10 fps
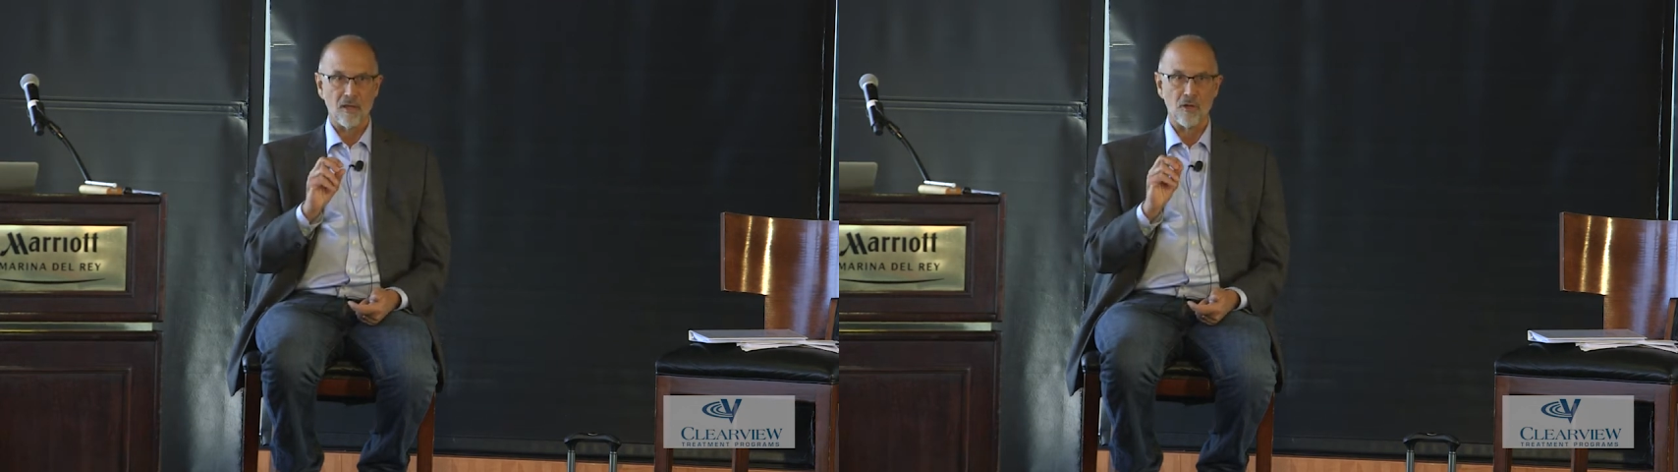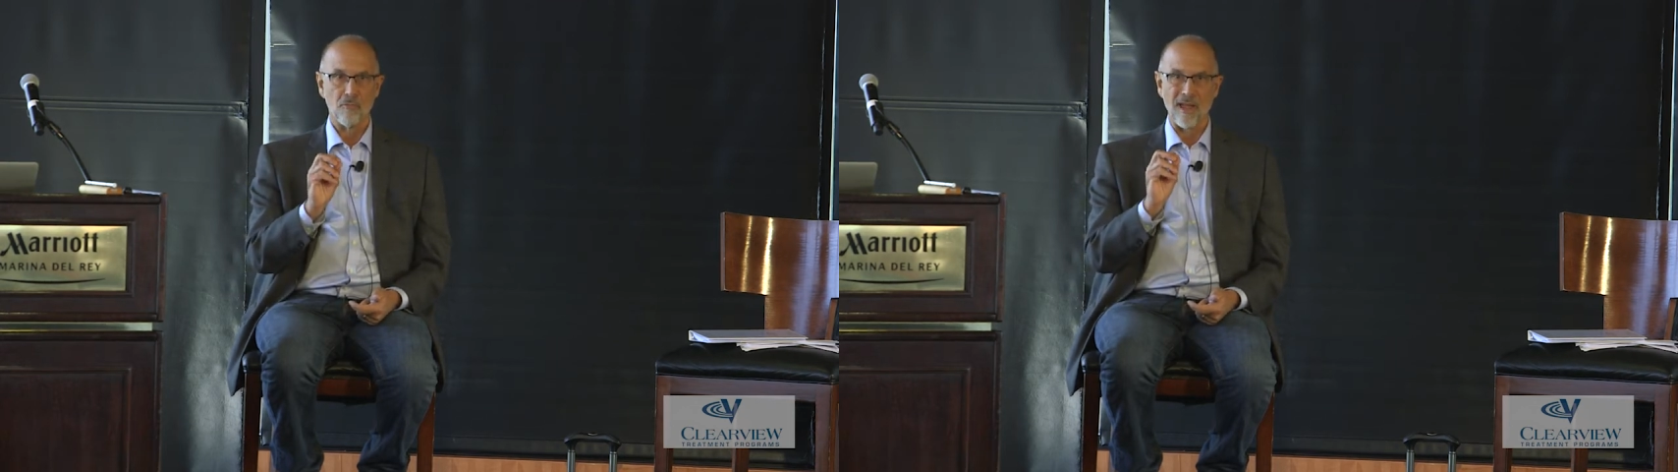
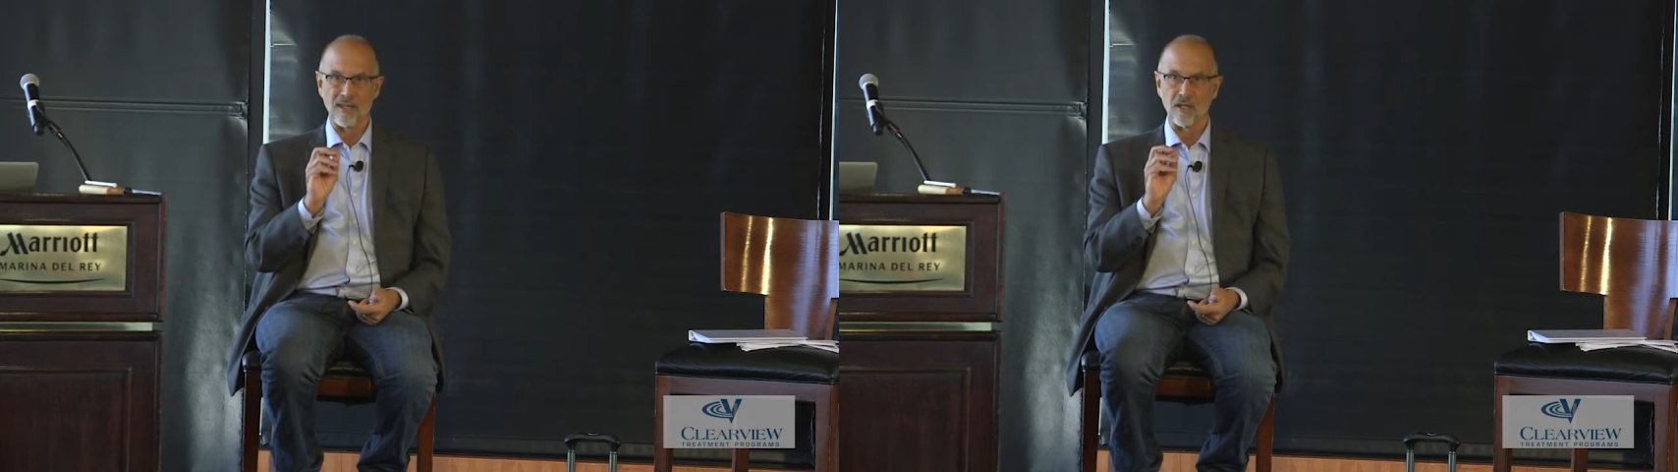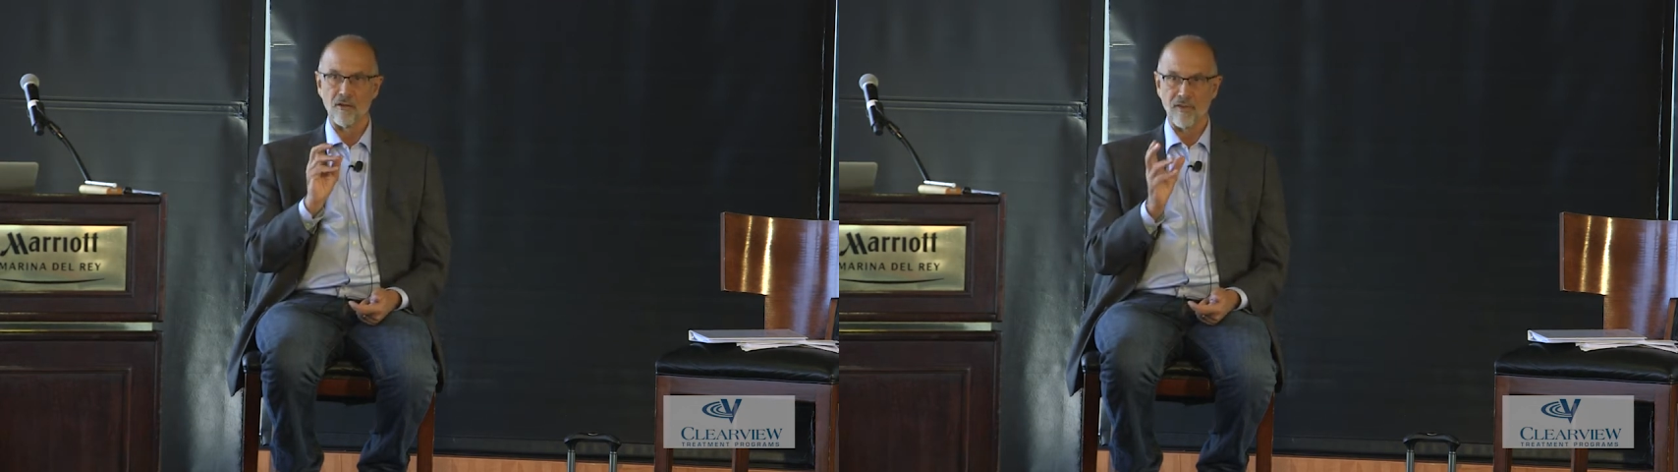you
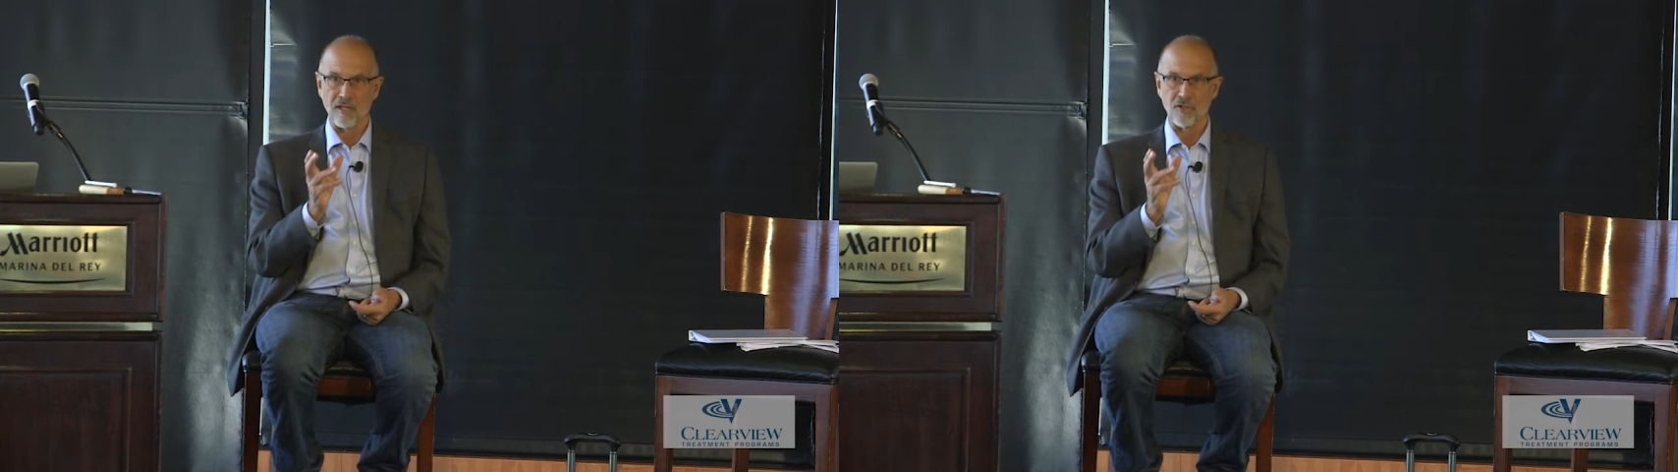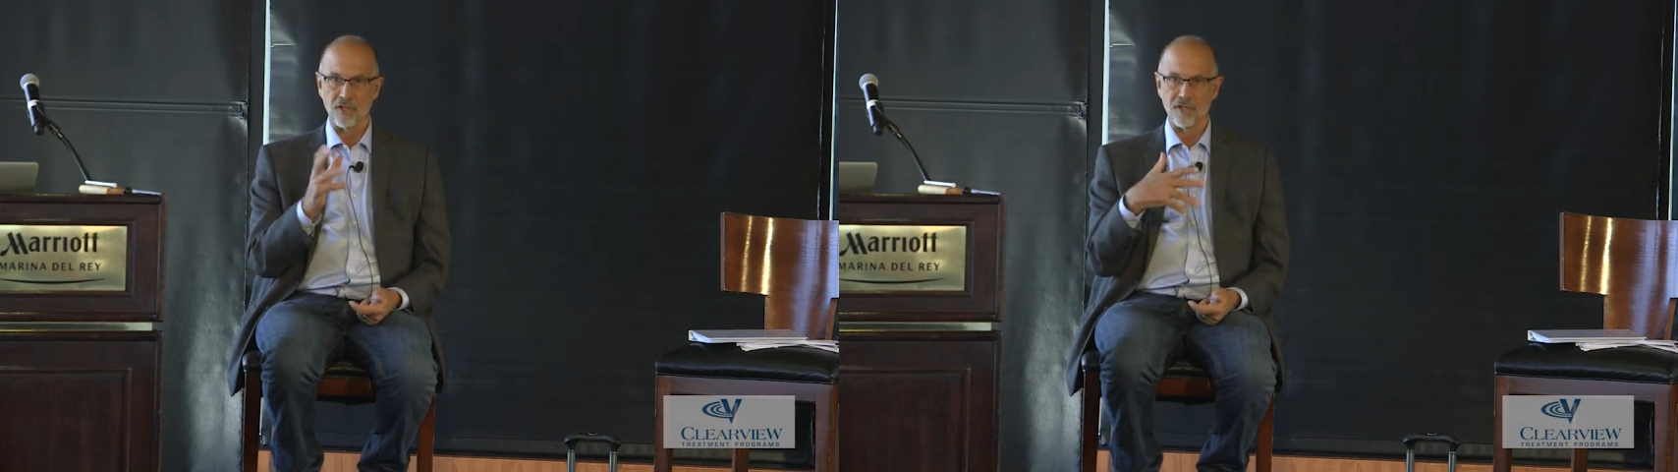make
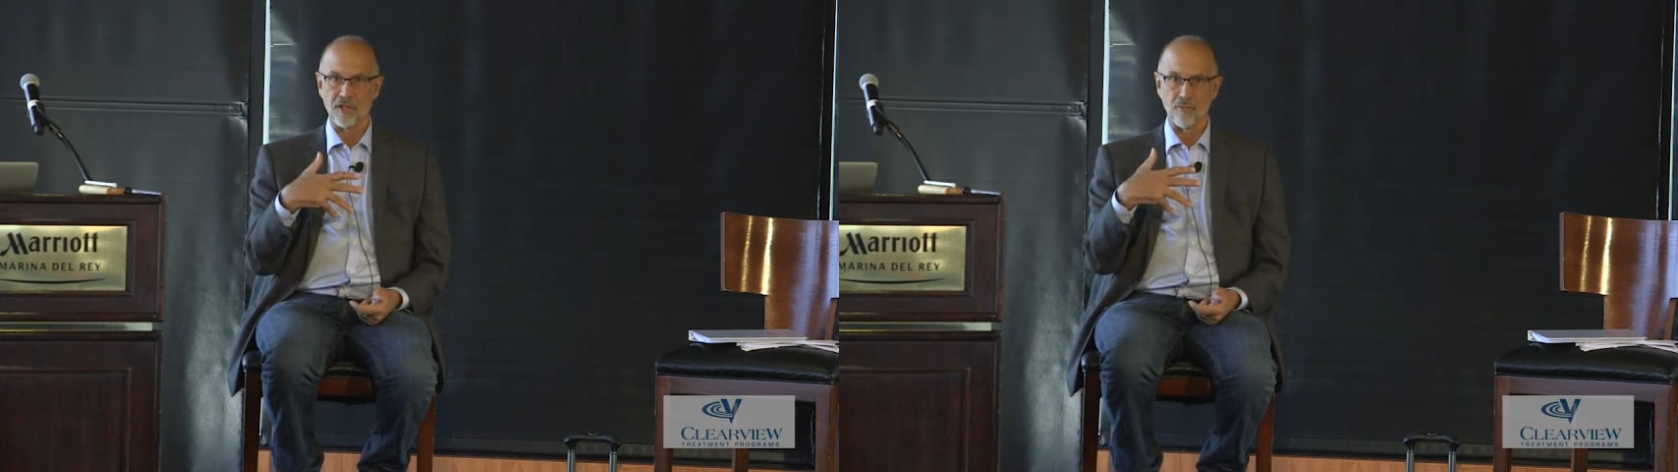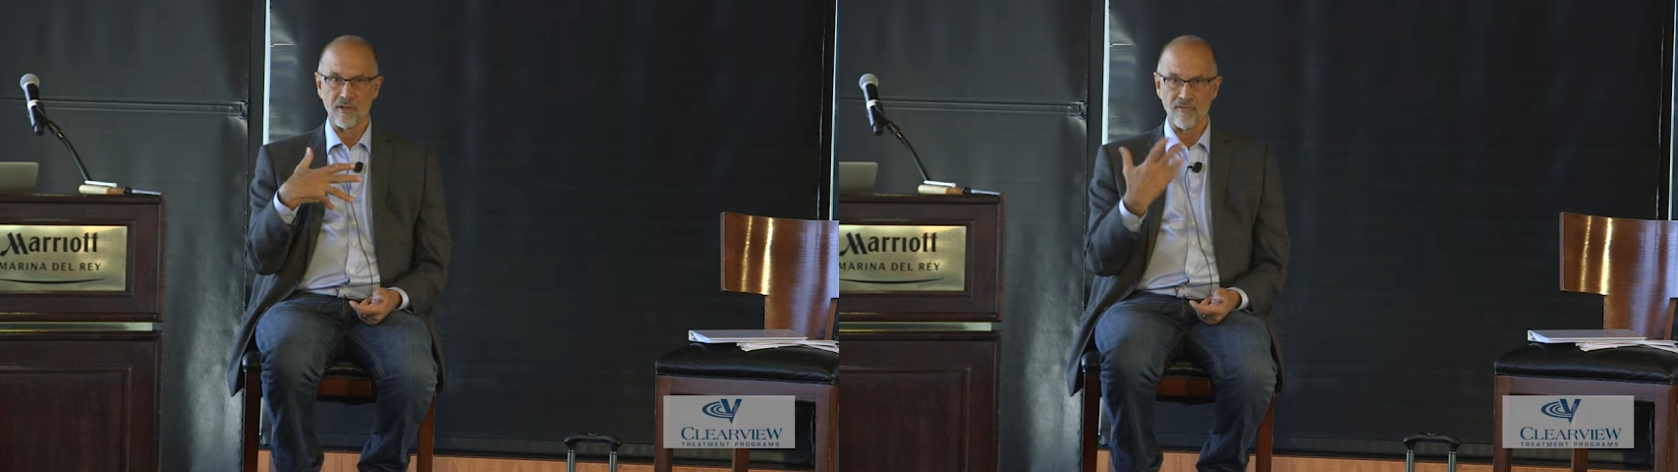interventions
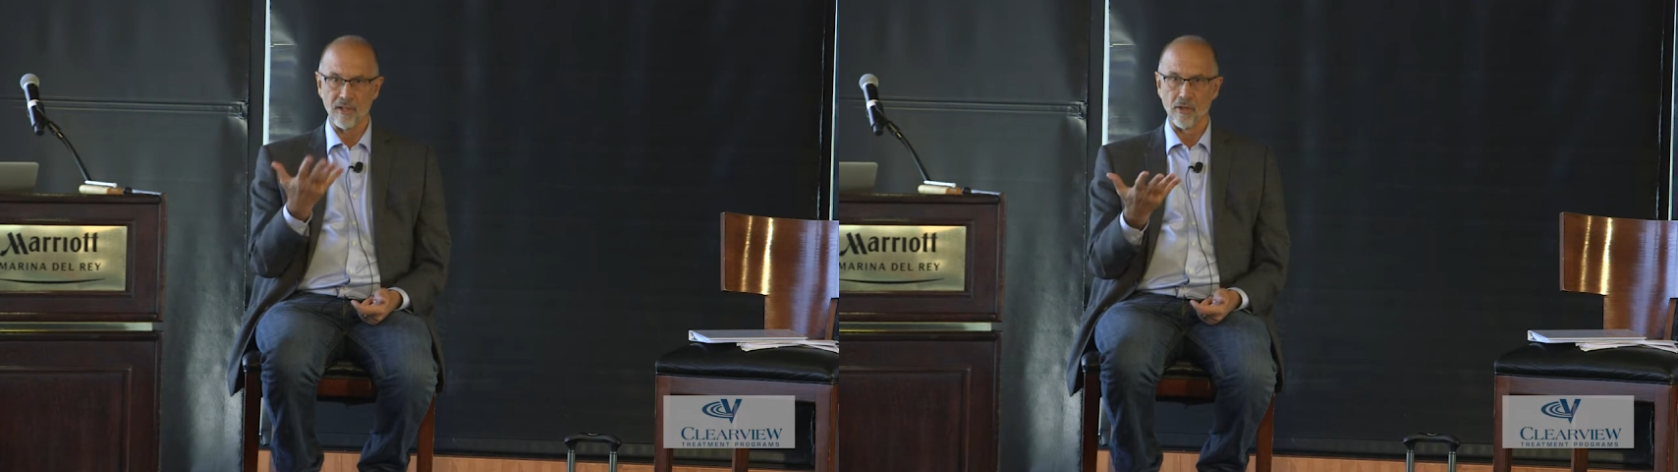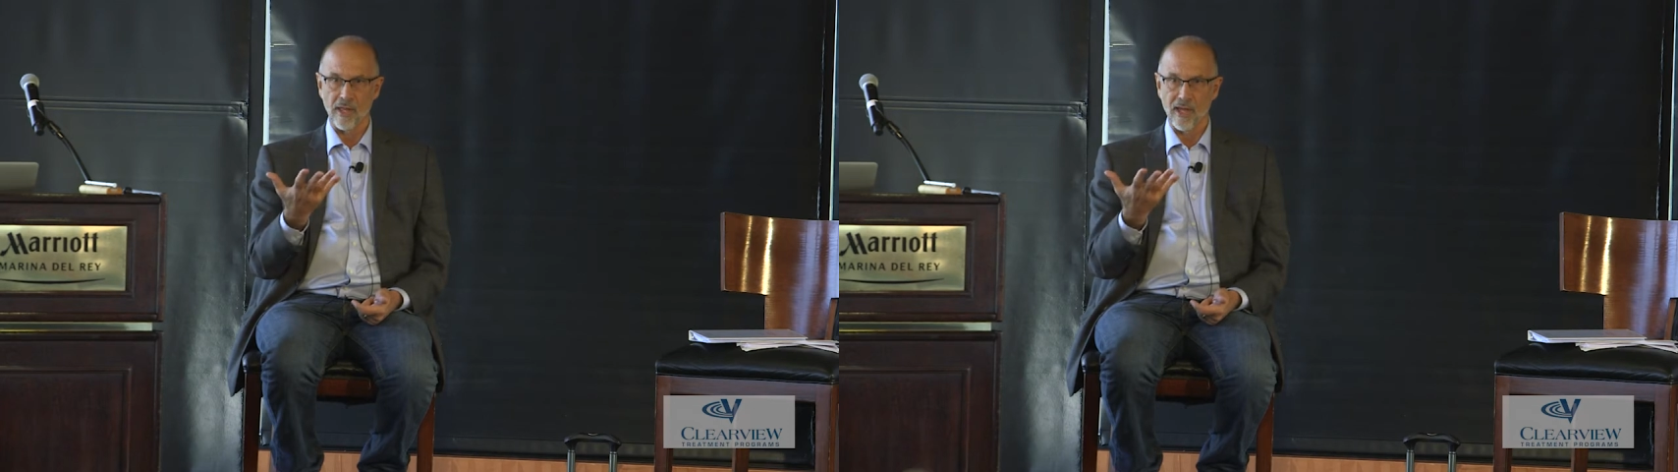that
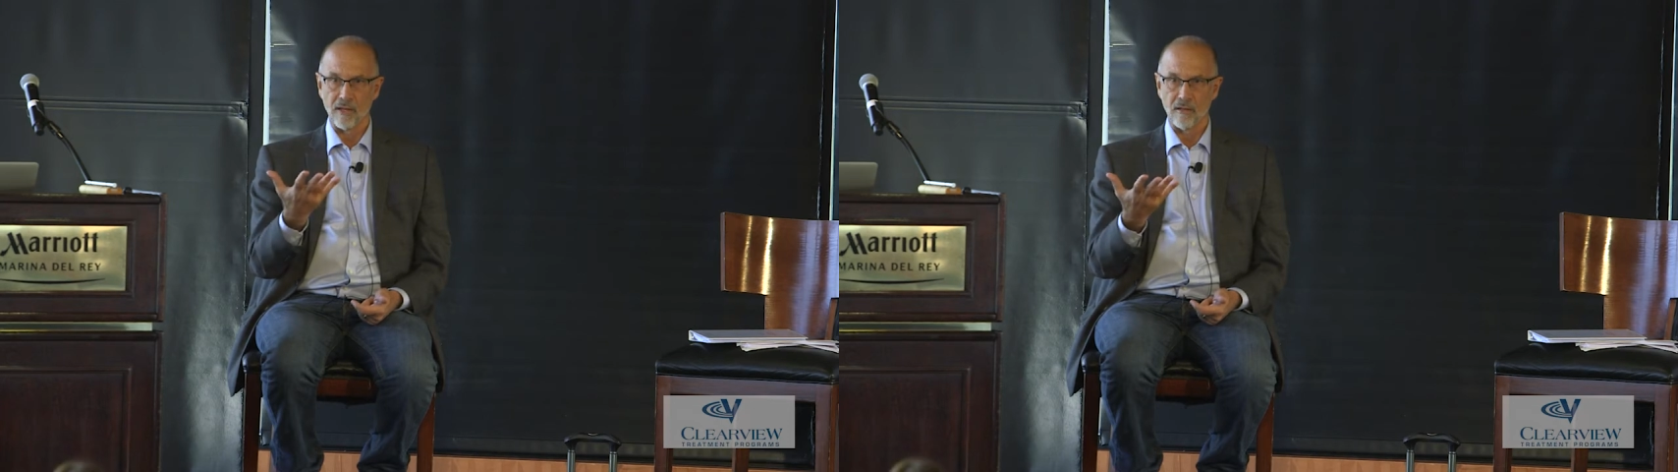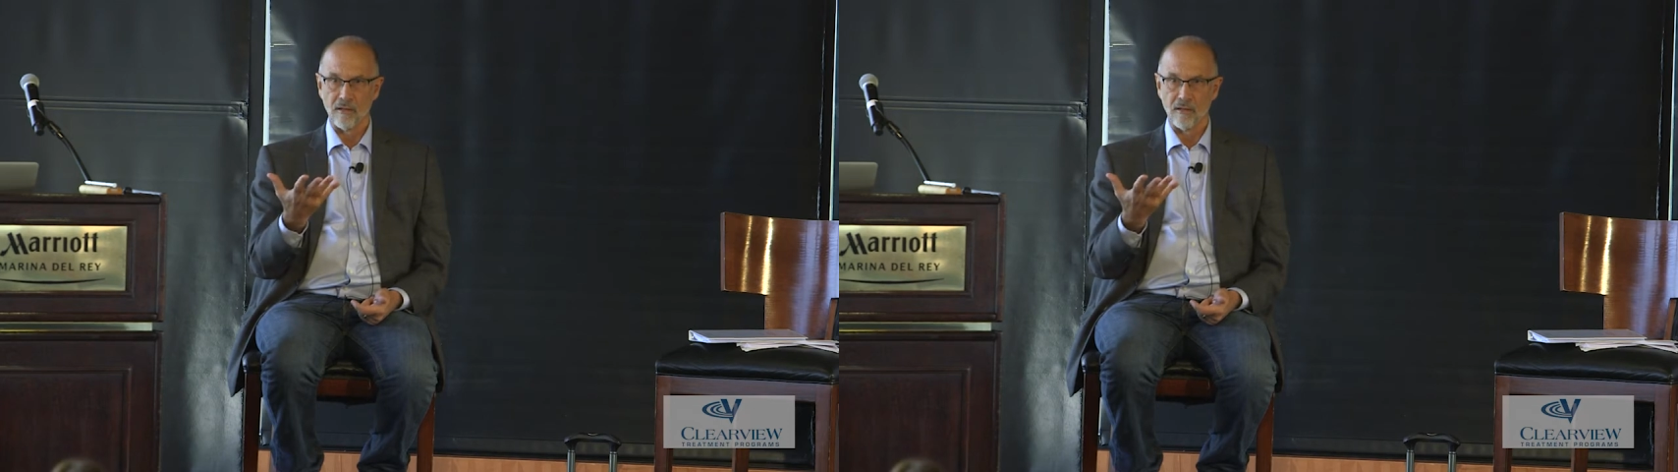reveal that.